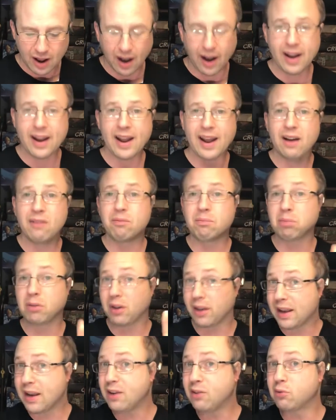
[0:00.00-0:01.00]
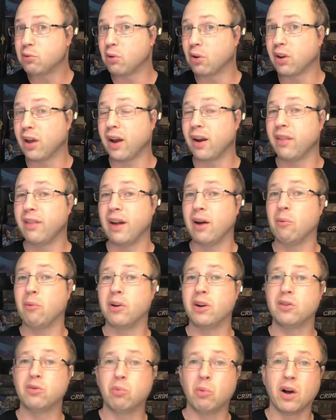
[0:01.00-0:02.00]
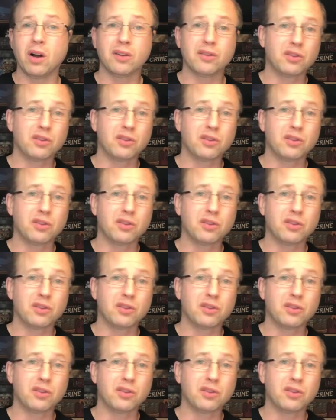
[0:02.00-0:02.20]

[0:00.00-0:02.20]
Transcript: I have played through a lot of that one as well,